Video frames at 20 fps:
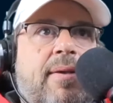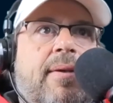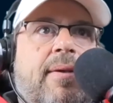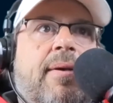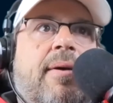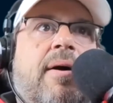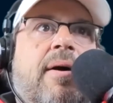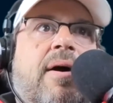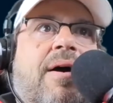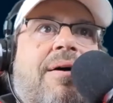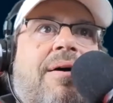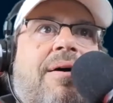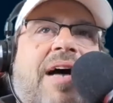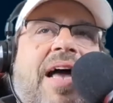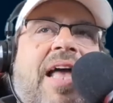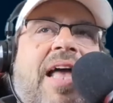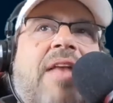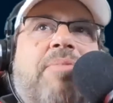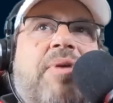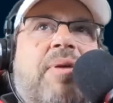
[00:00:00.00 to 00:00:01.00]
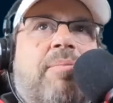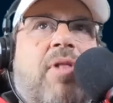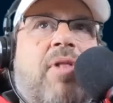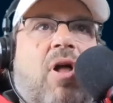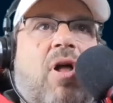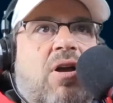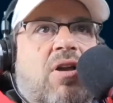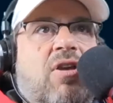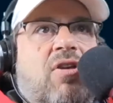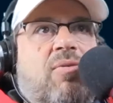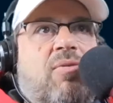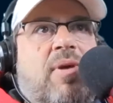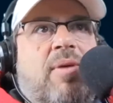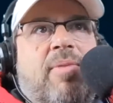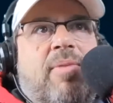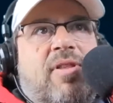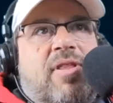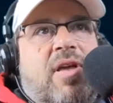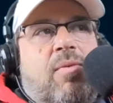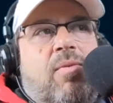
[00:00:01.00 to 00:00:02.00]
I had people argue me
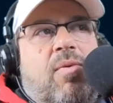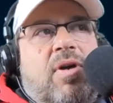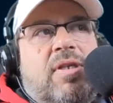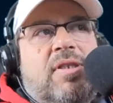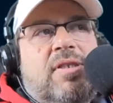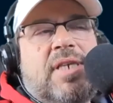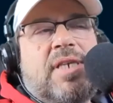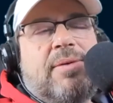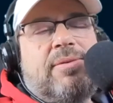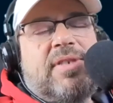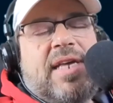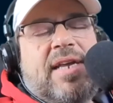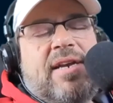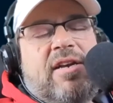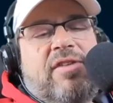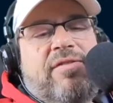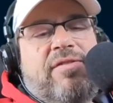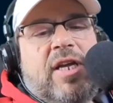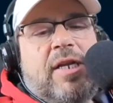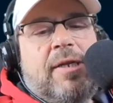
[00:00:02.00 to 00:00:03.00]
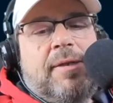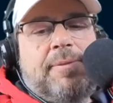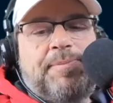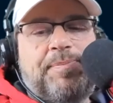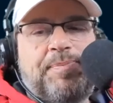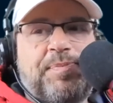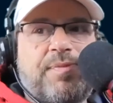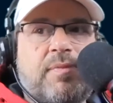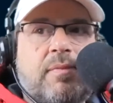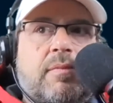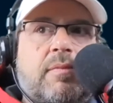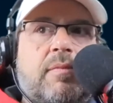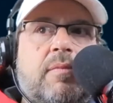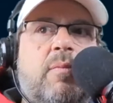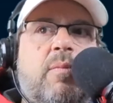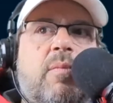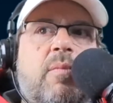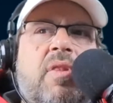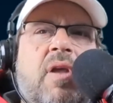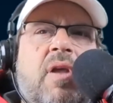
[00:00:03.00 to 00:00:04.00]
about that once. I was at an event.
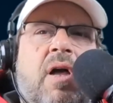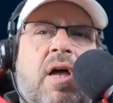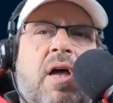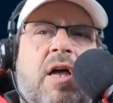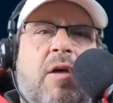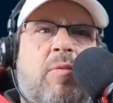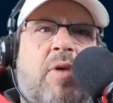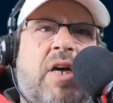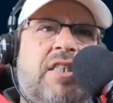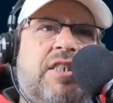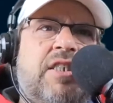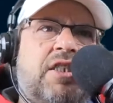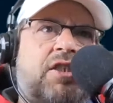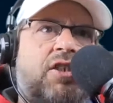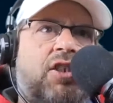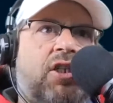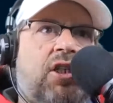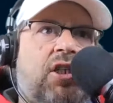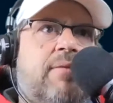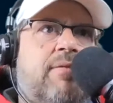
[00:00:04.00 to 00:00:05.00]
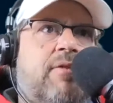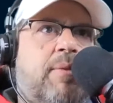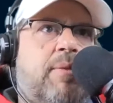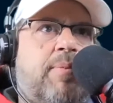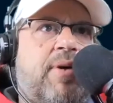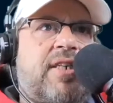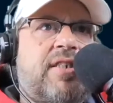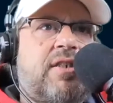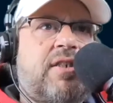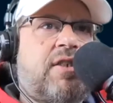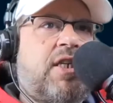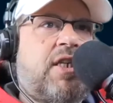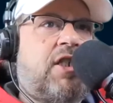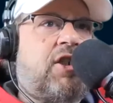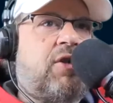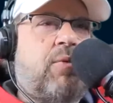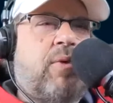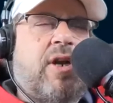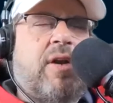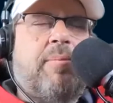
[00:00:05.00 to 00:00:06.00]
I just delivered a
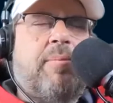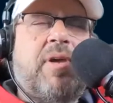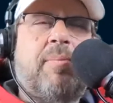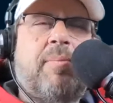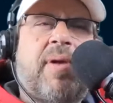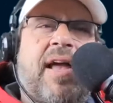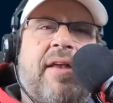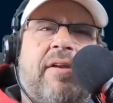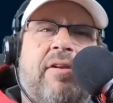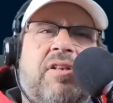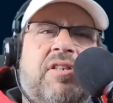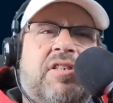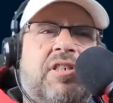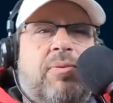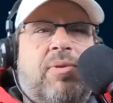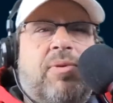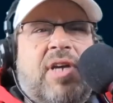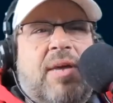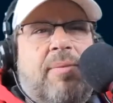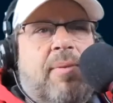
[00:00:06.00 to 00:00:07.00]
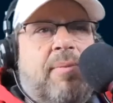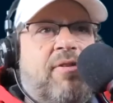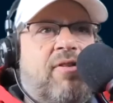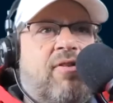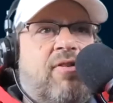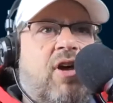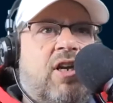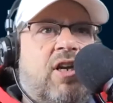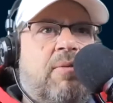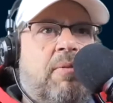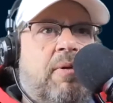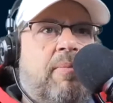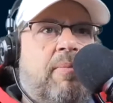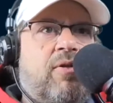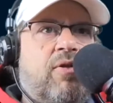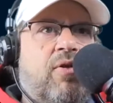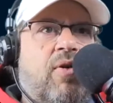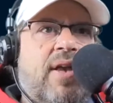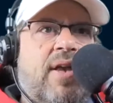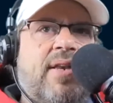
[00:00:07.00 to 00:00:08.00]
presentation. We had a big panel, and someone came up to talk to me about
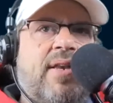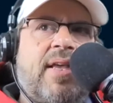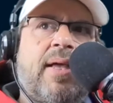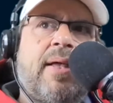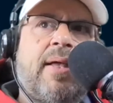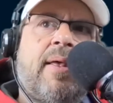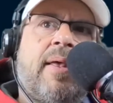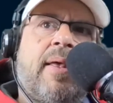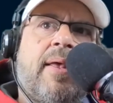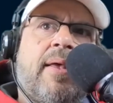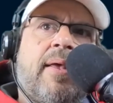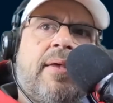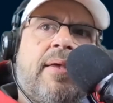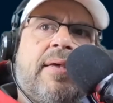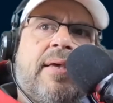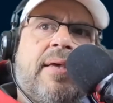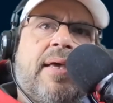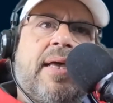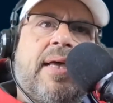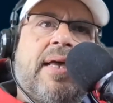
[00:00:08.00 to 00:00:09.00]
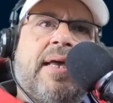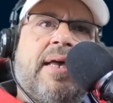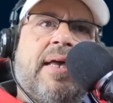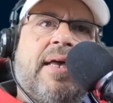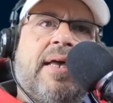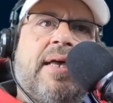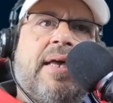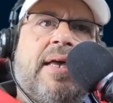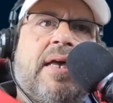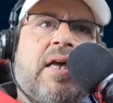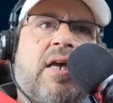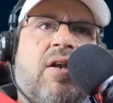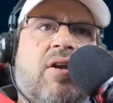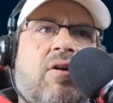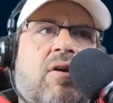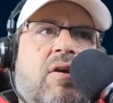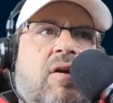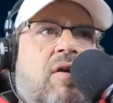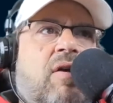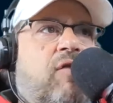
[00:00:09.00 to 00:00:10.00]
their idea.
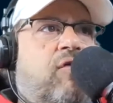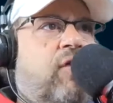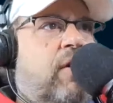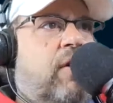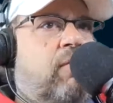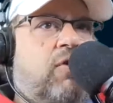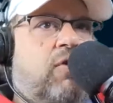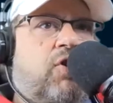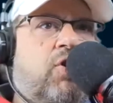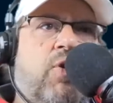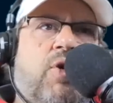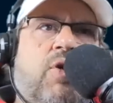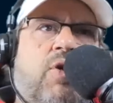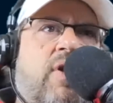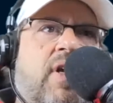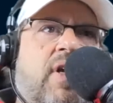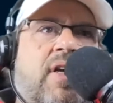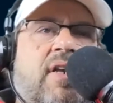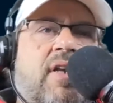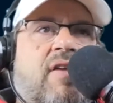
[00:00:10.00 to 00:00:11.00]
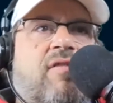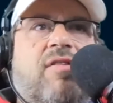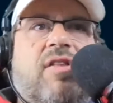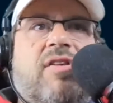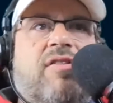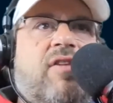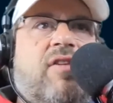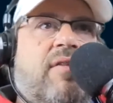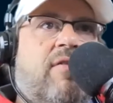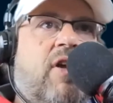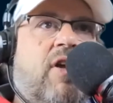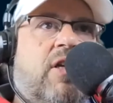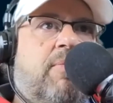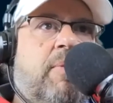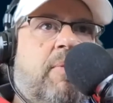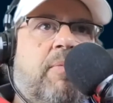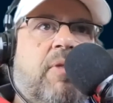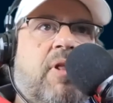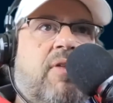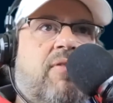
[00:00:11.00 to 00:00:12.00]
And they said it was so unique. And I said, listen, I've talked to
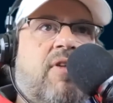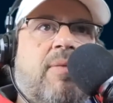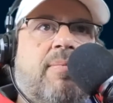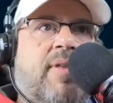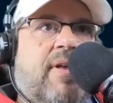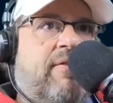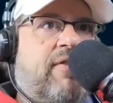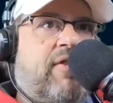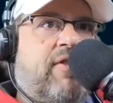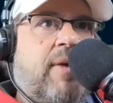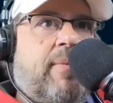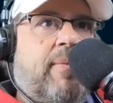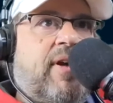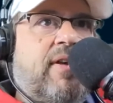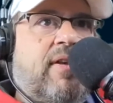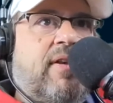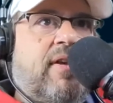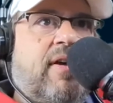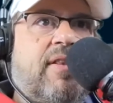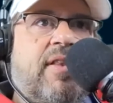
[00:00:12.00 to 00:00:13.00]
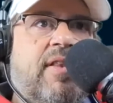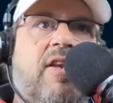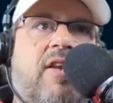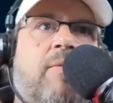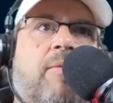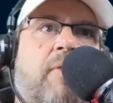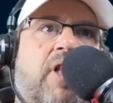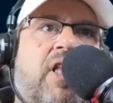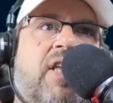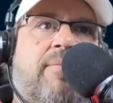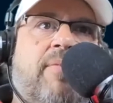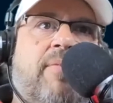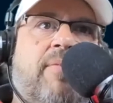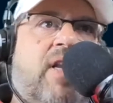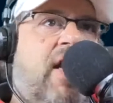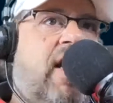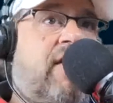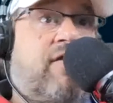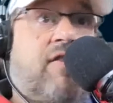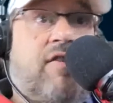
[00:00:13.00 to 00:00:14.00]
people all the time that have the same idea, and they didn't believe me. And
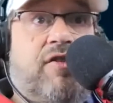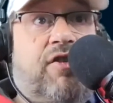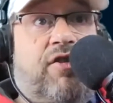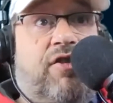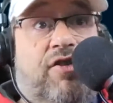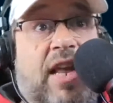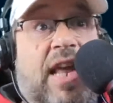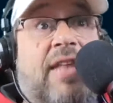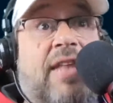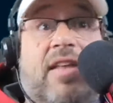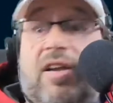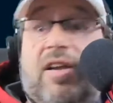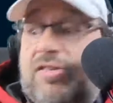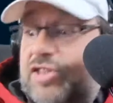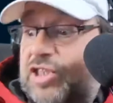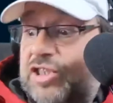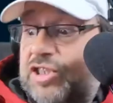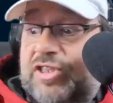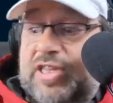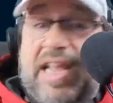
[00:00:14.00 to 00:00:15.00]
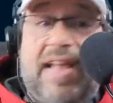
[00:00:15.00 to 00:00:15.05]
I said, just stand there. Just stand